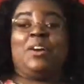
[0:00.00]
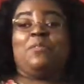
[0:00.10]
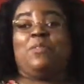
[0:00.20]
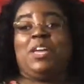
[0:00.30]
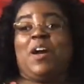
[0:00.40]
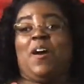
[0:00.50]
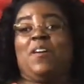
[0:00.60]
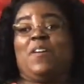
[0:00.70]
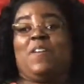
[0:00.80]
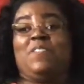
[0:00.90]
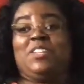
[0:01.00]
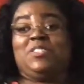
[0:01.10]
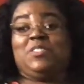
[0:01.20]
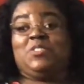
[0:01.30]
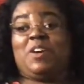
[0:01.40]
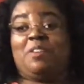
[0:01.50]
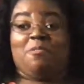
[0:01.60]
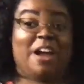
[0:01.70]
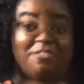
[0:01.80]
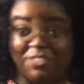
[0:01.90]
We are going to do a
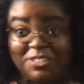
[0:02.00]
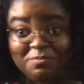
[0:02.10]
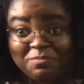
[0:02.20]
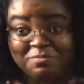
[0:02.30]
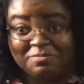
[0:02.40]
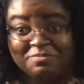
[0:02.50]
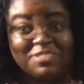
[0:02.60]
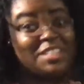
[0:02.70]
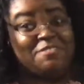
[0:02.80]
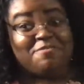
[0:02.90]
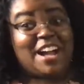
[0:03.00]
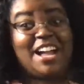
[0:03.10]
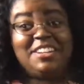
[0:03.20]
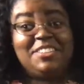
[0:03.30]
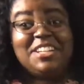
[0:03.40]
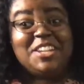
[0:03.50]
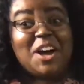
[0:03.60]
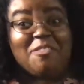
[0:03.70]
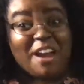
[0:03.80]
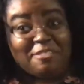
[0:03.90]
raffle, the final
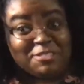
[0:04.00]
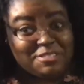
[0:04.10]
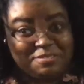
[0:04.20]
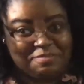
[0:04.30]
adult raffle.